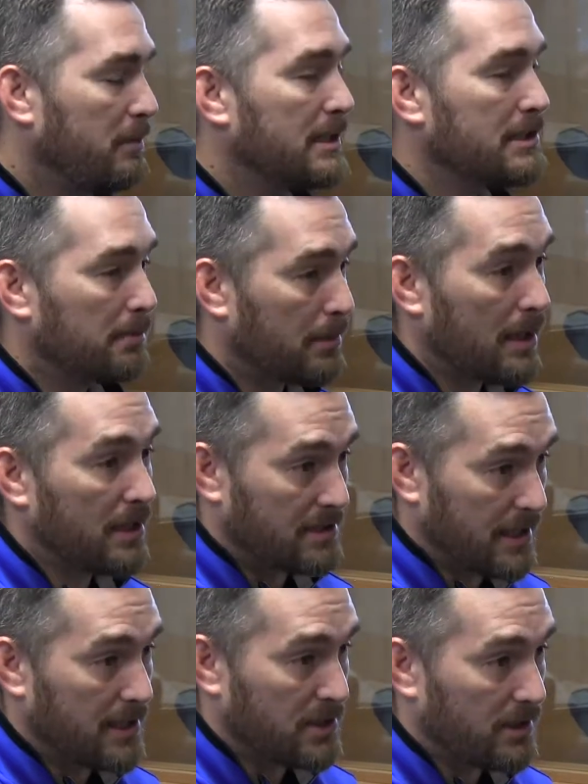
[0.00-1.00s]
be
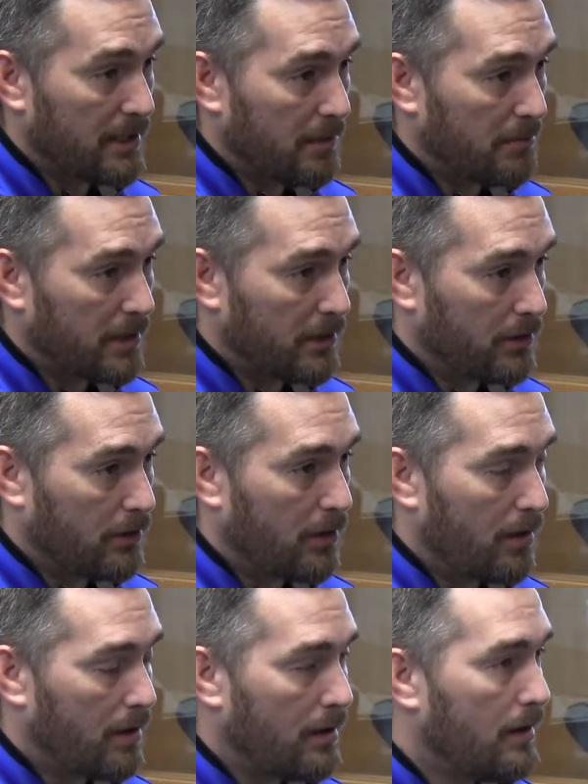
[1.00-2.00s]
surprised, actually, how many there
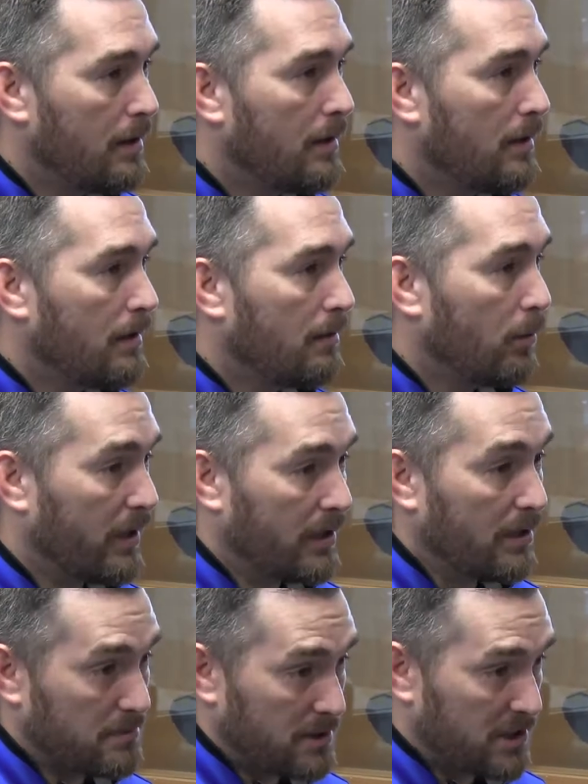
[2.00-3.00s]
are when it
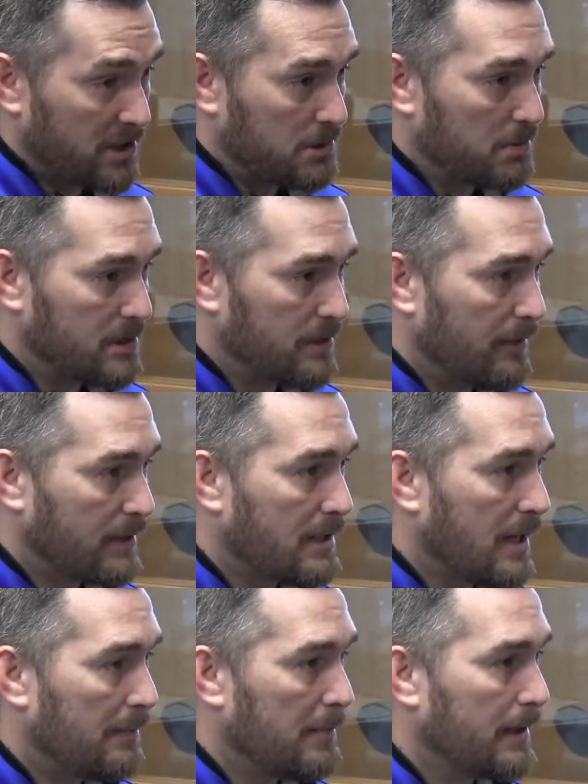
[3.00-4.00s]
comes to this specific
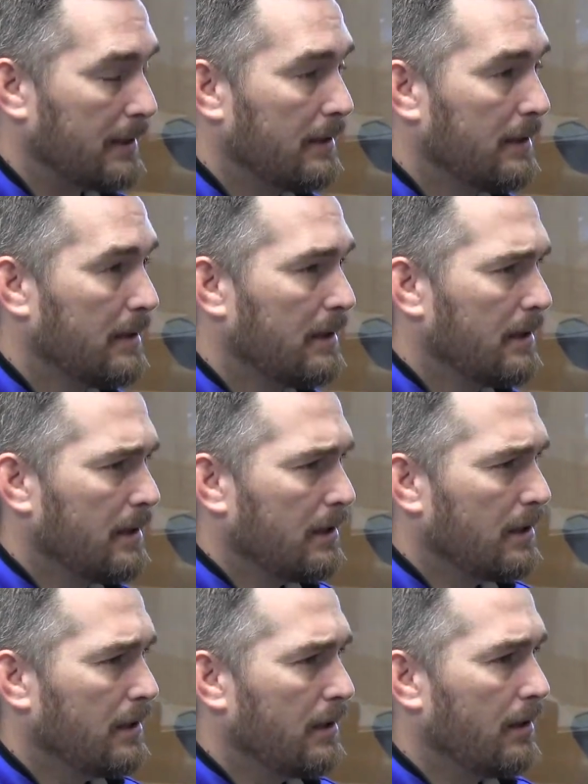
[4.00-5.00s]
topic.
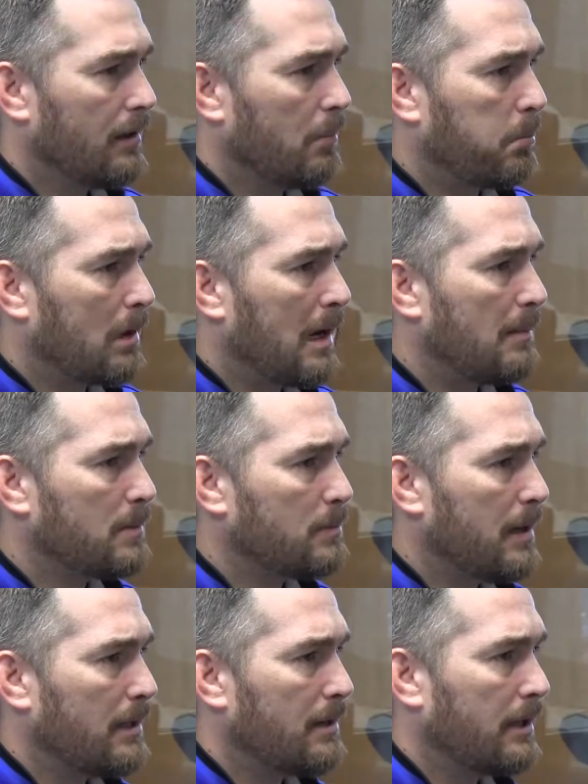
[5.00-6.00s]
The
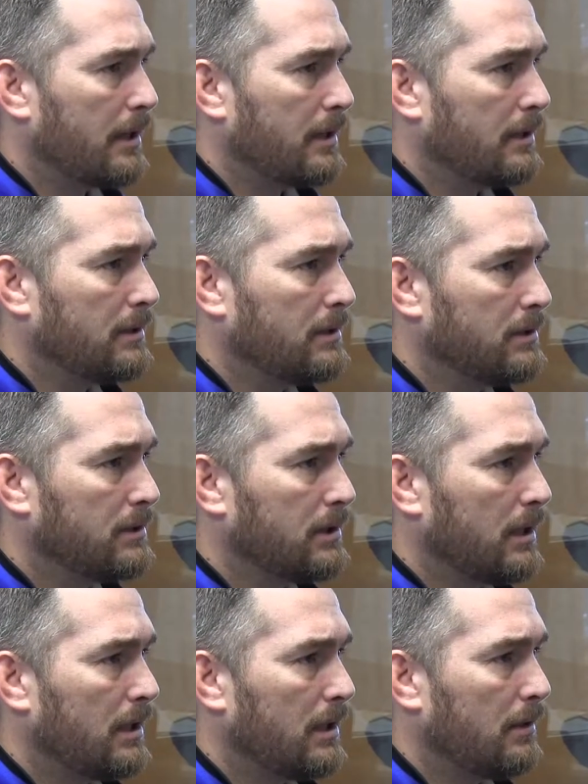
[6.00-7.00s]
problem, I think, is
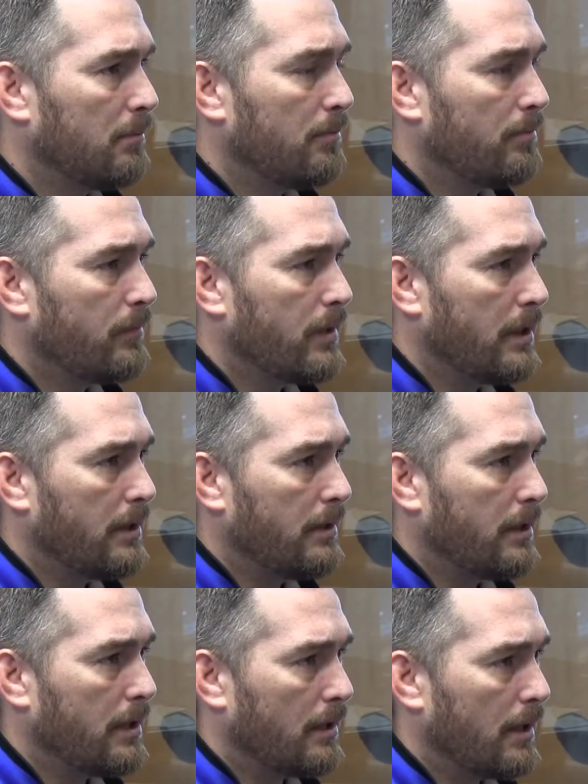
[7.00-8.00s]

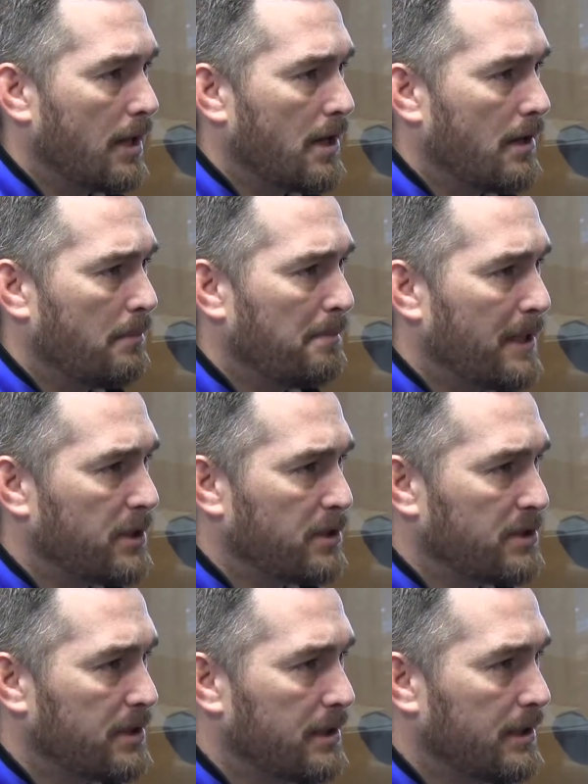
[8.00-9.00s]
in a lot of the
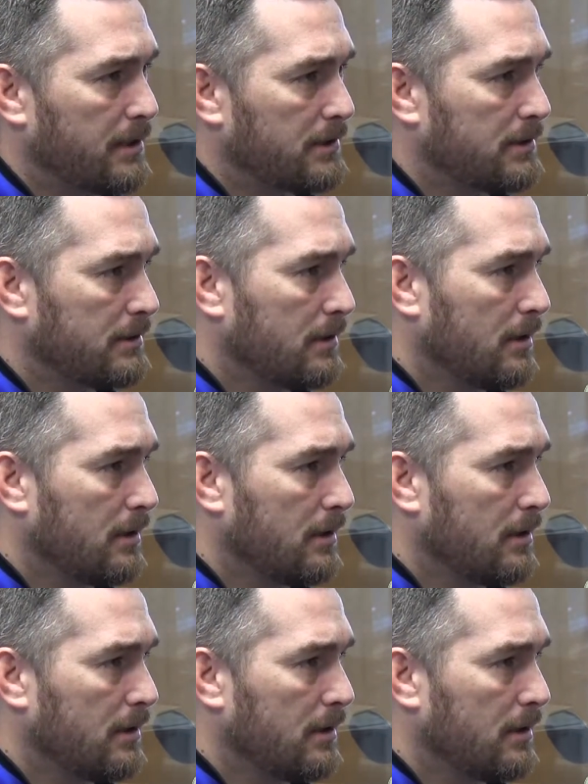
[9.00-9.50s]
major cities,